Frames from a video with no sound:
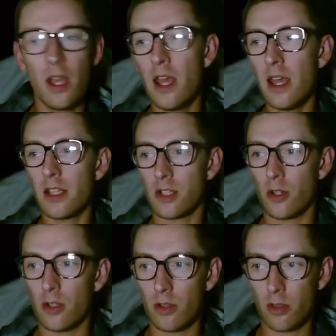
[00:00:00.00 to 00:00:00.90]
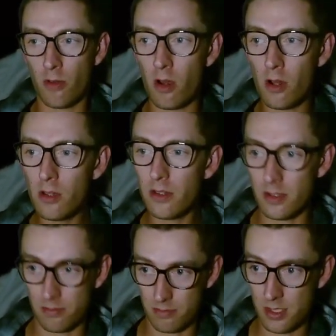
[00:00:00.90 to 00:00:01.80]
So, Thrall, the
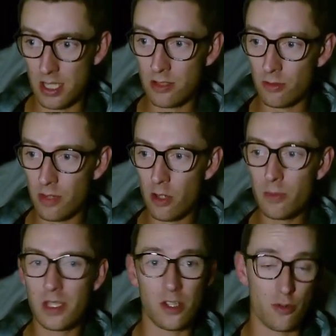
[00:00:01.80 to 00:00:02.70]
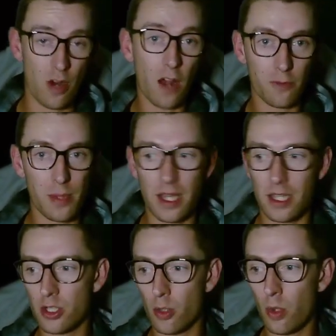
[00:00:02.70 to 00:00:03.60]
seasonal realm, is a draft pick. So
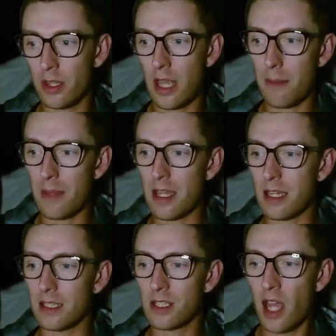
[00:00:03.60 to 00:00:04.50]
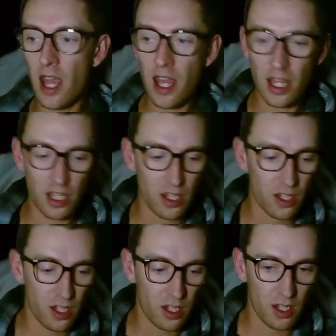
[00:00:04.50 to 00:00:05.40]
what that means,
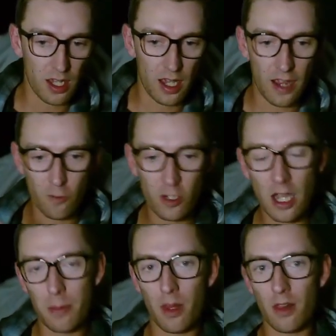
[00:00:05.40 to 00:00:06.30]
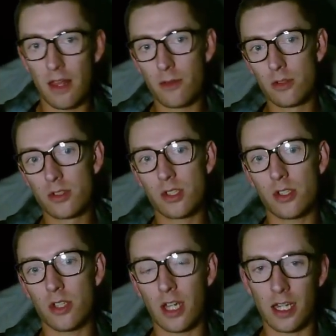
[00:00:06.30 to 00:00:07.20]
every couple of levels, you're
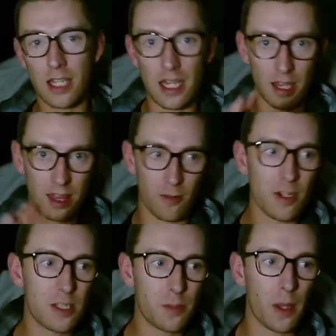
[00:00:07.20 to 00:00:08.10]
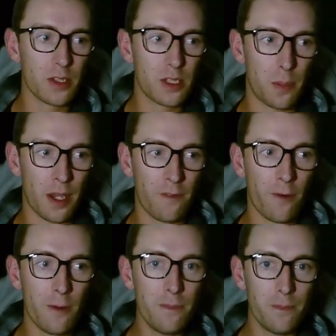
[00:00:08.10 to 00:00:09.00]
going to get 3 spells to pick
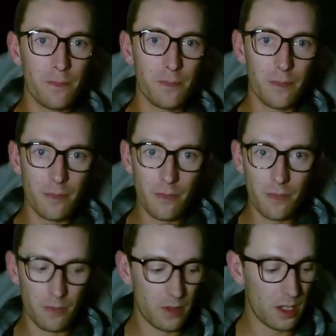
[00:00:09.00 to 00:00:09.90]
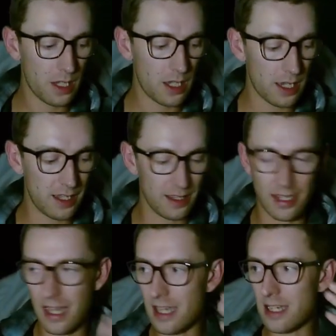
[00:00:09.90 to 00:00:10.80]
from. And
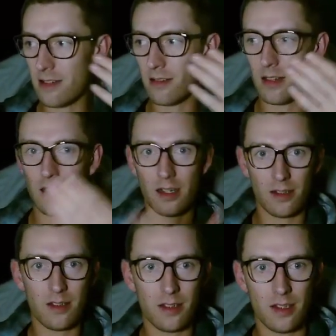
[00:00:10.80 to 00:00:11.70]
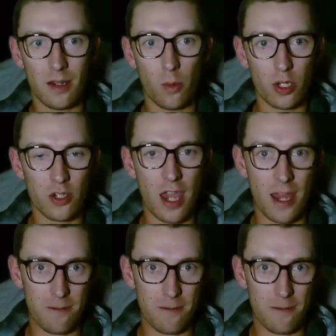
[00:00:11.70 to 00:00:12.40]
they are what you get.